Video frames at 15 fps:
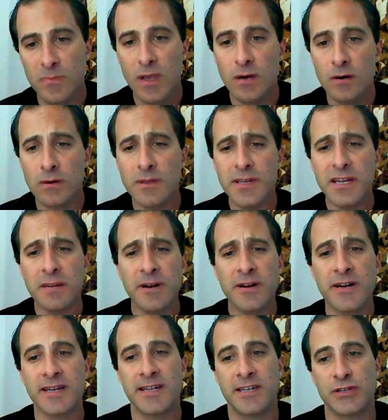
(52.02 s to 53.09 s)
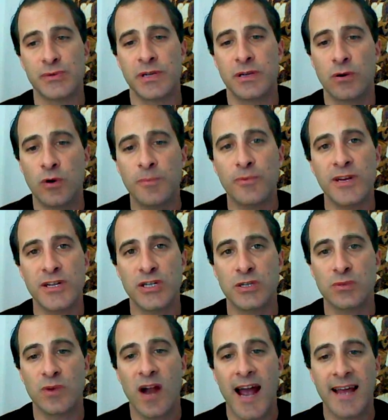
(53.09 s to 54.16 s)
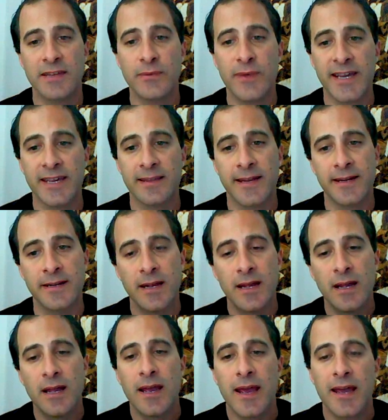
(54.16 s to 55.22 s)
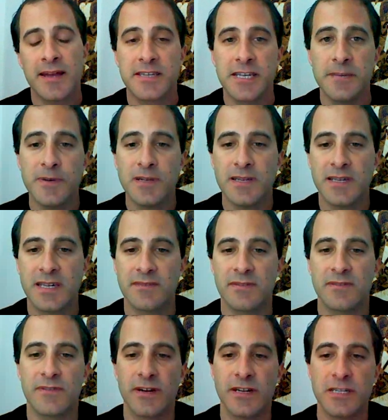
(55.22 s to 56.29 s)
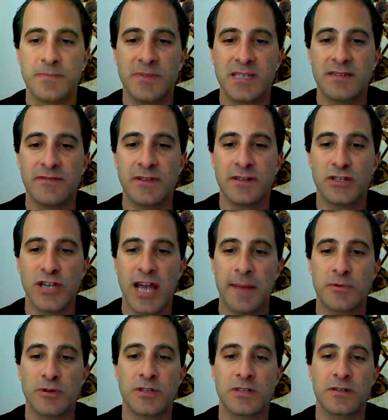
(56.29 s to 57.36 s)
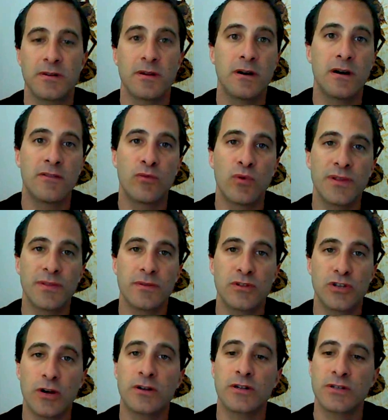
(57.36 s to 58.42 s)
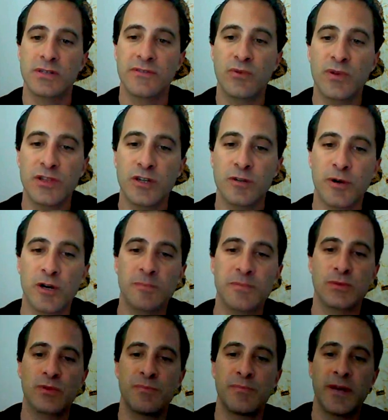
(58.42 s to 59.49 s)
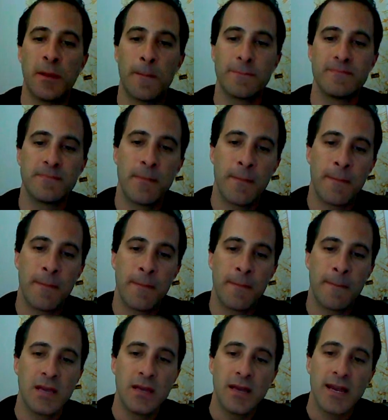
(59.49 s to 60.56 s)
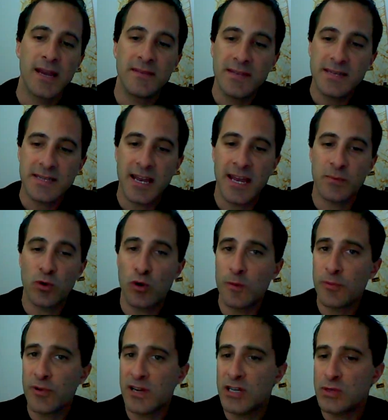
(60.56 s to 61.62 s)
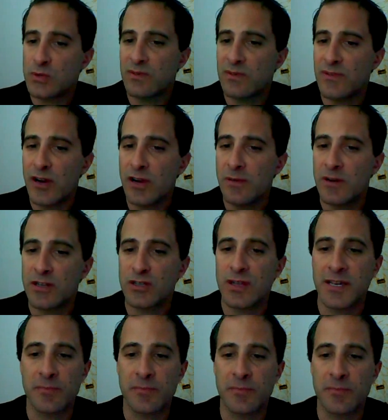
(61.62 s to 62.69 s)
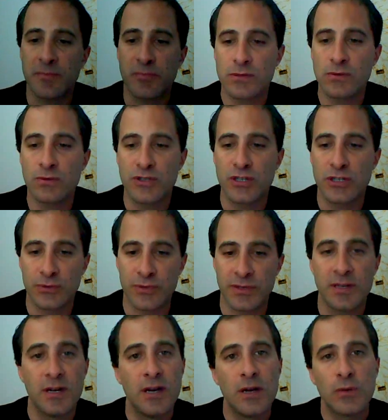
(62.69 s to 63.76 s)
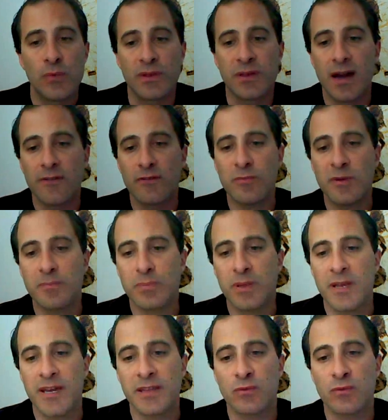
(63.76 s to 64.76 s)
Early in American history, corporations were highly regulated and typically given very specific charters of what their purpose would be. In this time, corporations were very much like preschool children, with government playing the